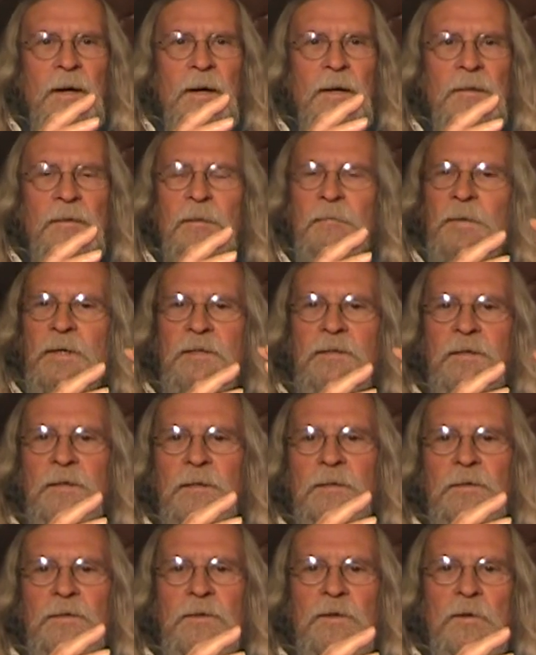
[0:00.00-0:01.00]
The
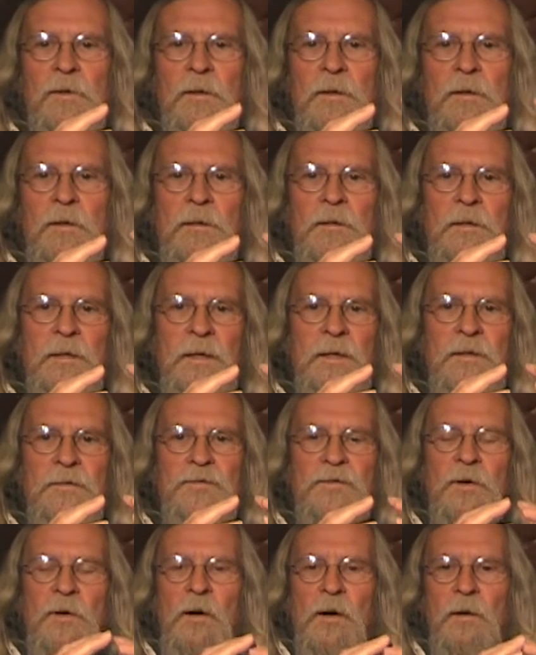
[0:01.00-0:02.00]
material
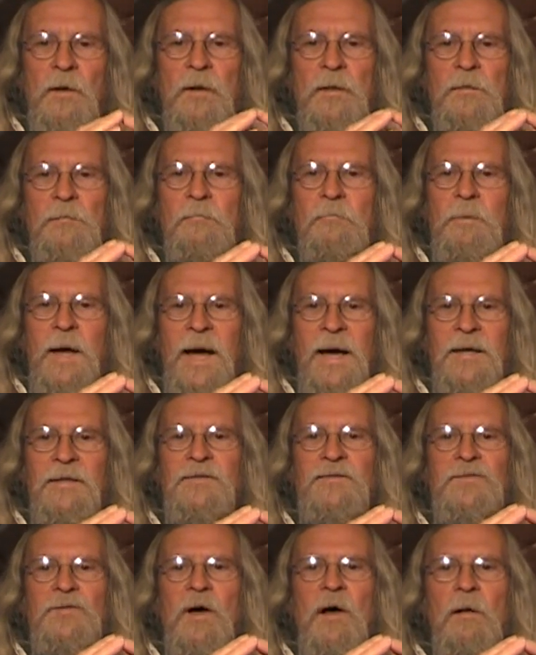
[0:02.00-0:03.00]
is called
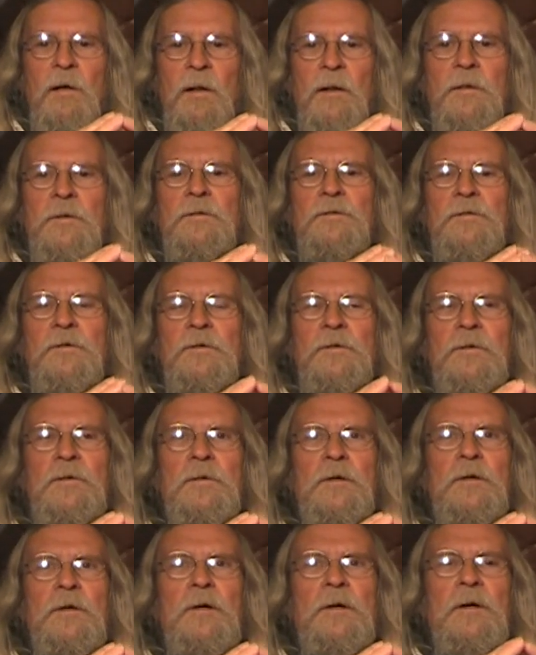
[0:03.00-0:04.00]
basalt
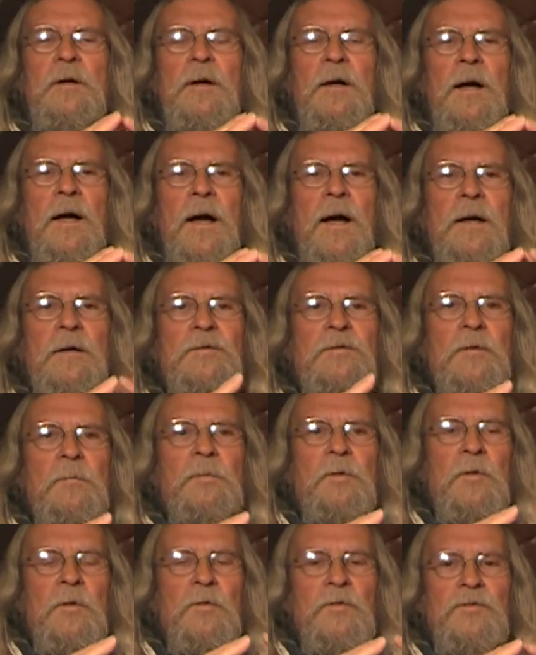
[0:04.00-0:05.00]
as
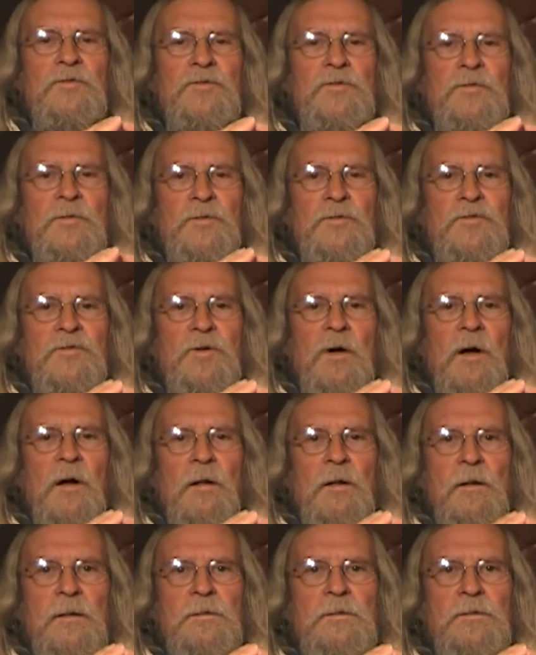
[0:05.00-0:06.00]
opposed to
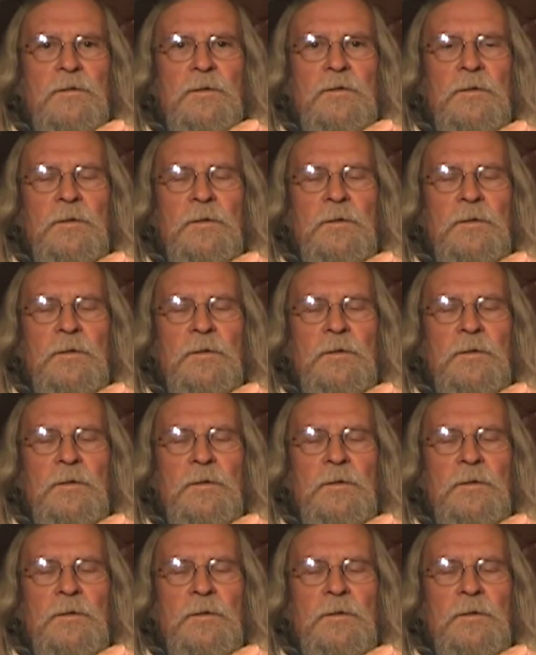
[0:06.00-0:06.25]
salt,